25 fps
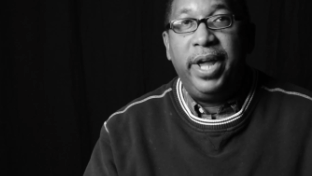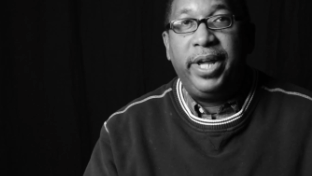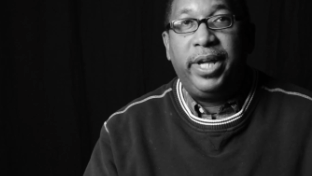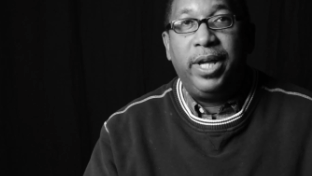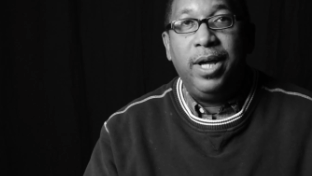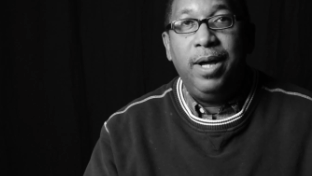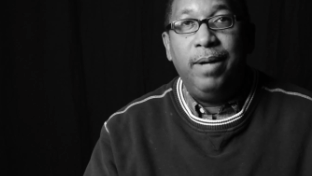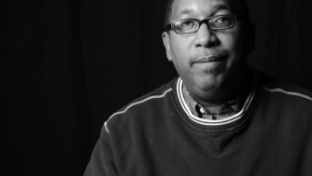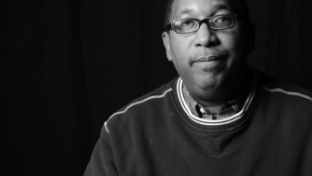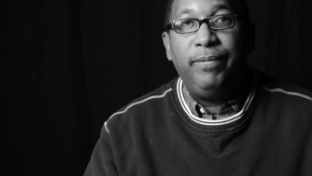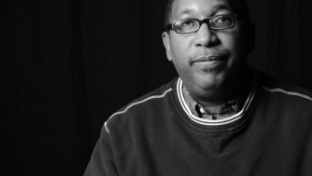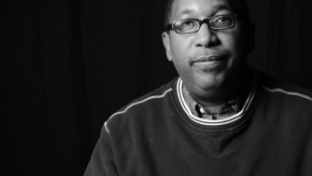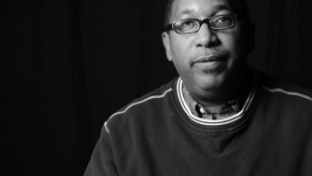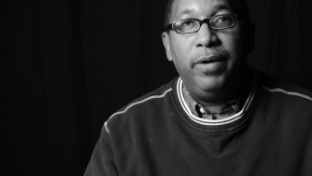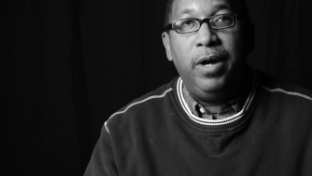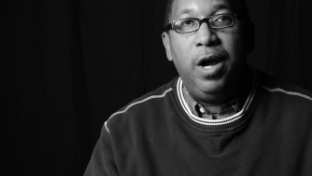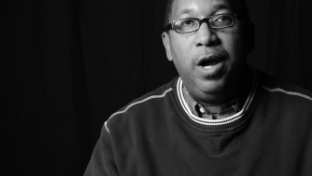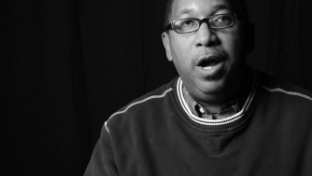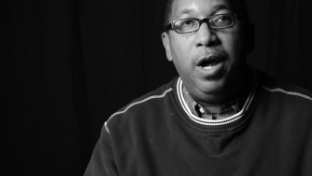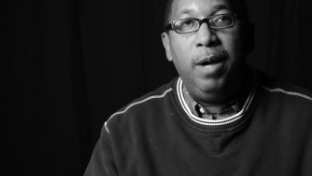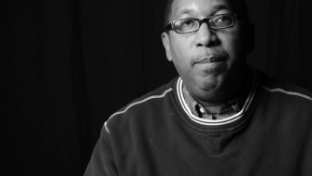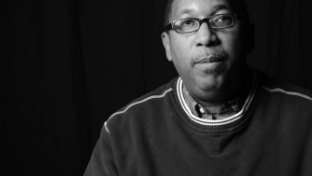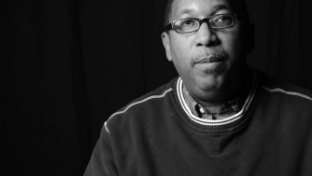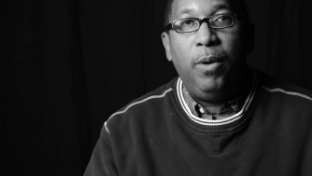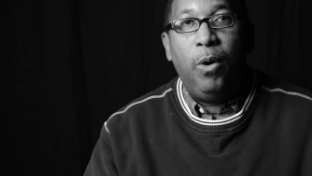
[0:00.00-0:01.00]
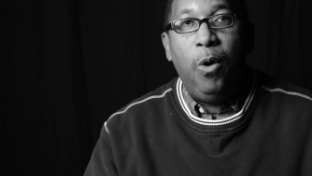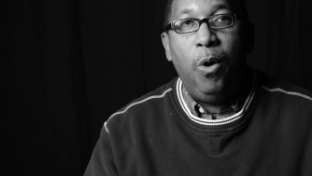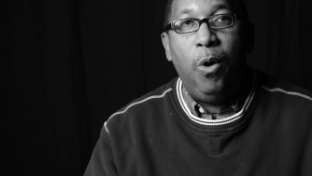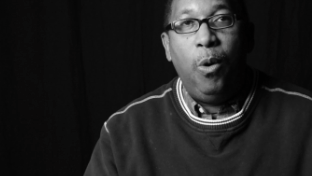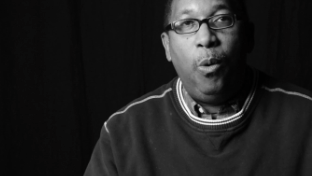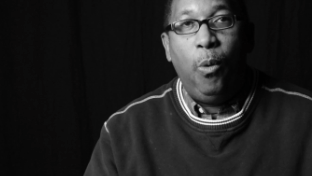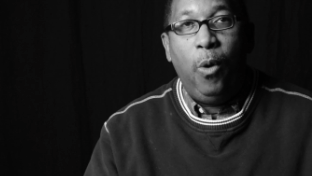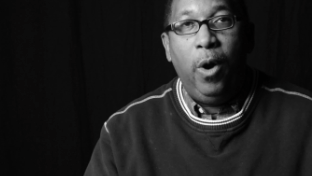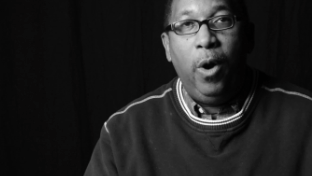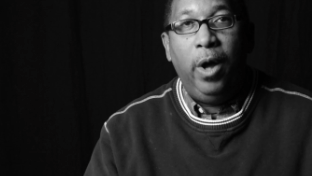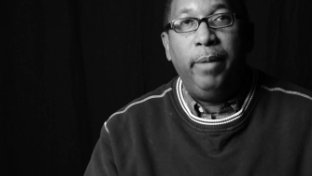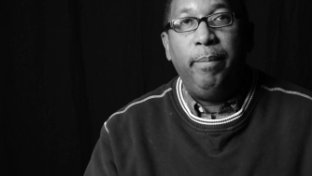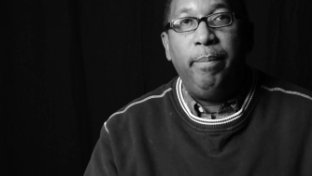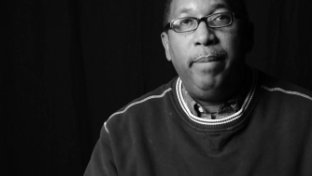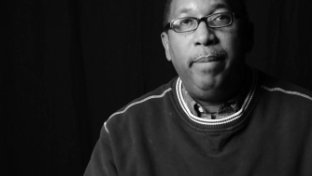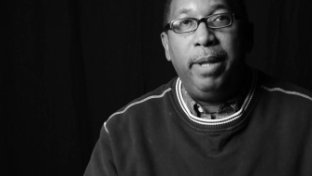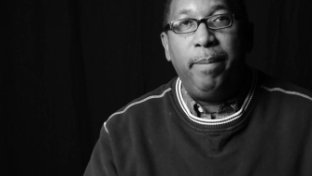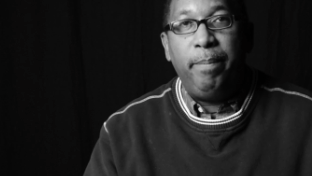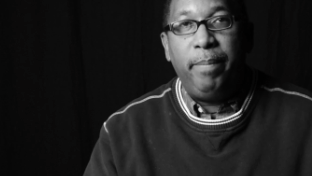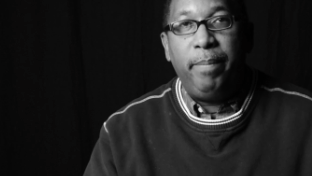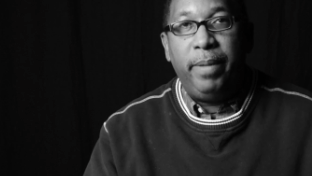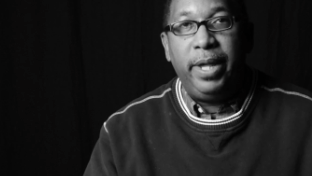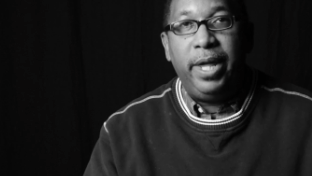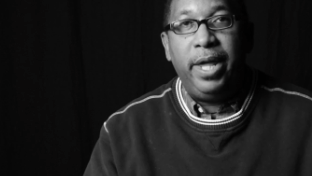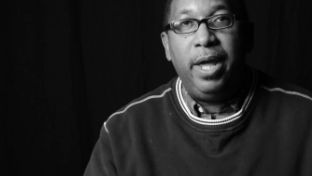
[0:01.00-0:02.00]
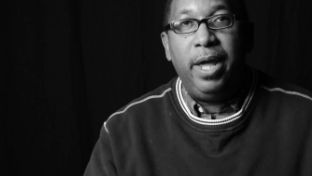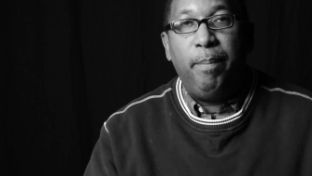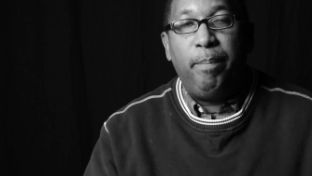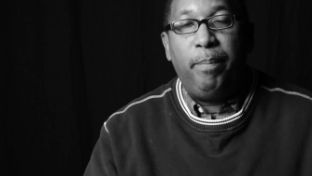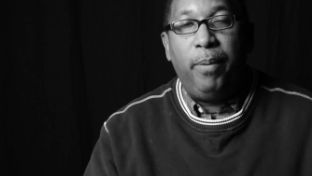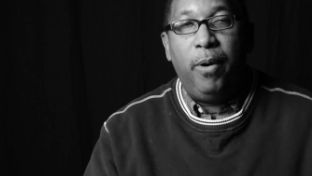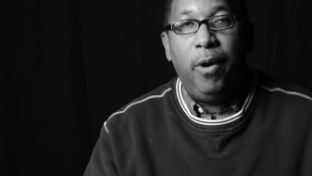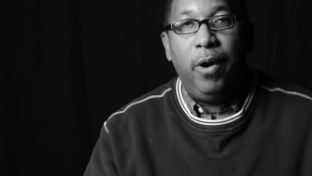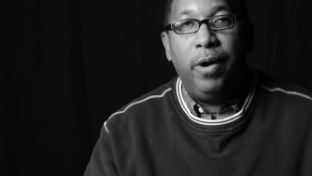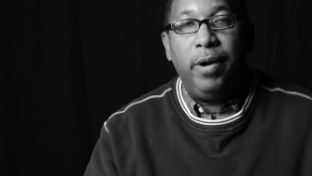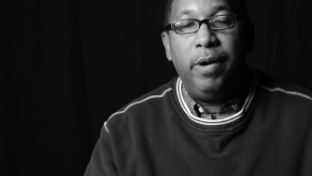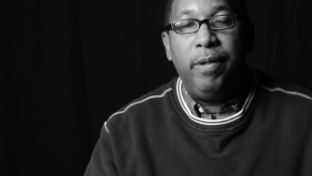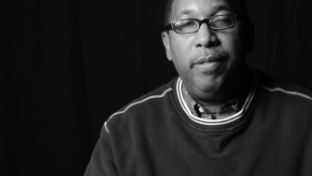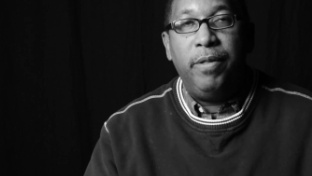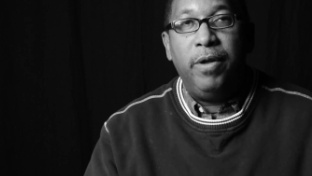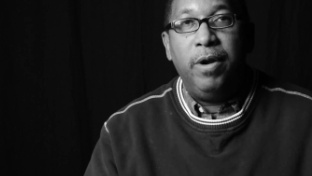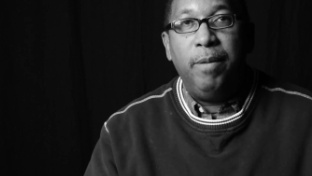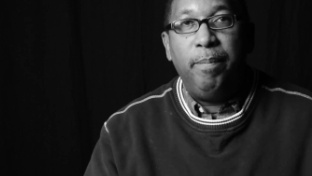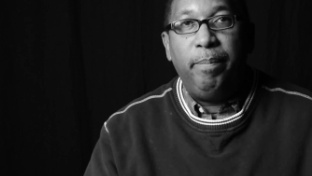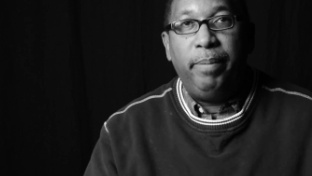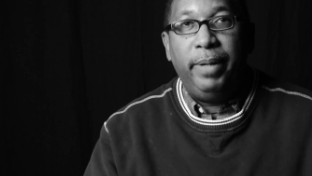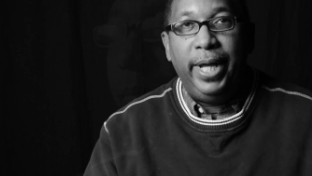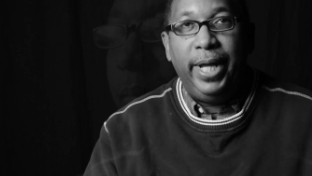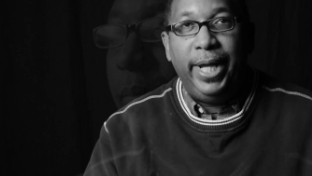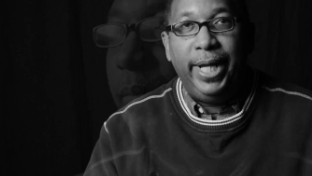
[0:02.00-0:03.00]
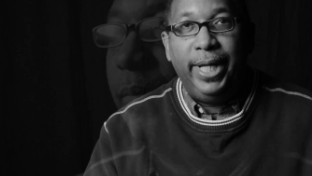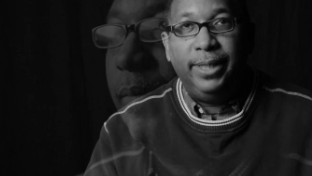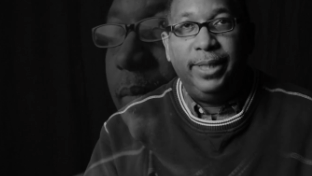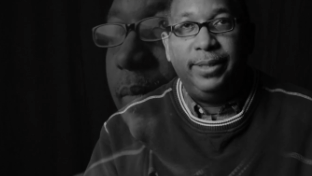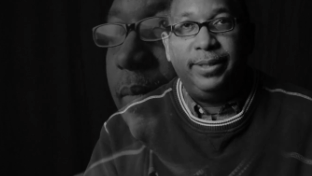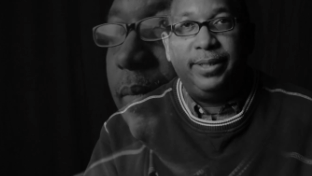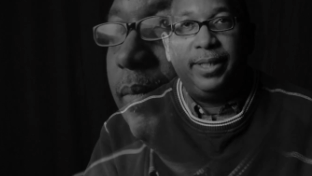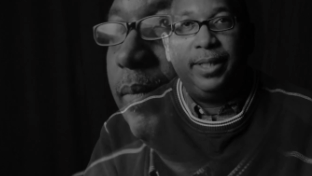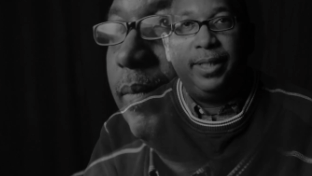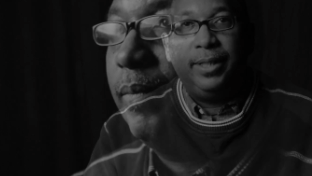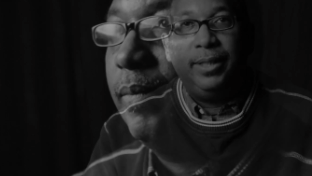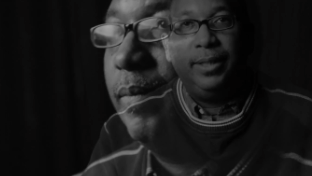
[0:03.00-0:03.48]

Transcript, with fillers: come from, or what may be a part of their past.